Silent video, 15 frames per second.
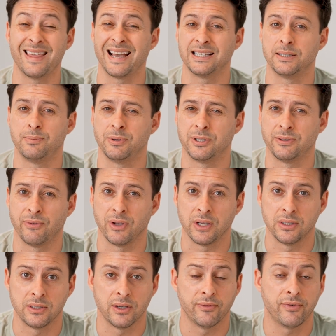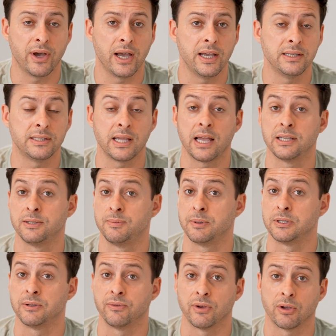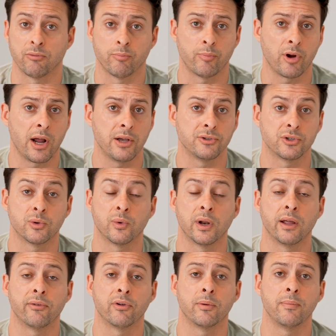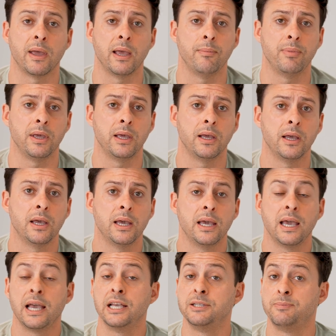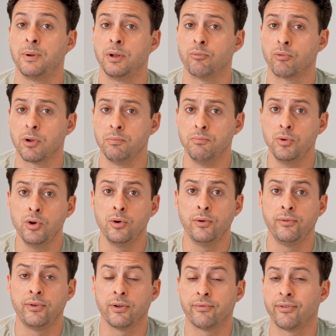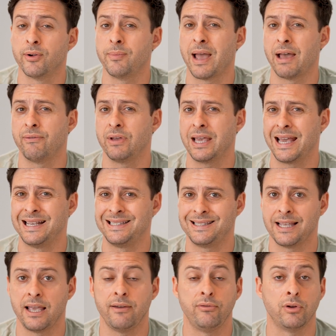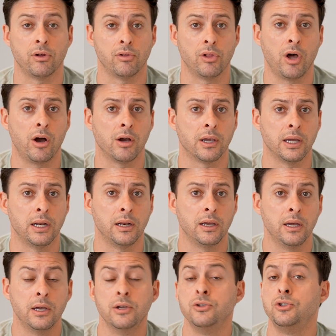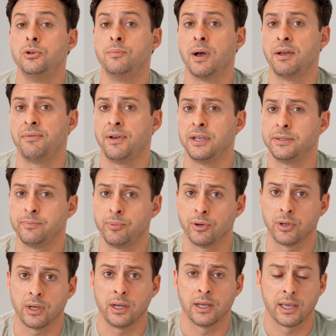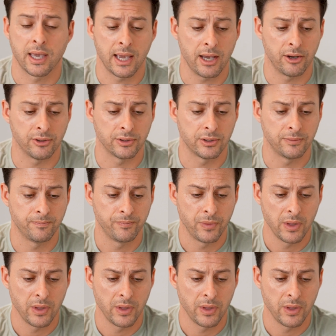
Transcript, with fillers: That specific device, that specific browser, whatever it may be, has been removed from having a saved login to my Facebook account.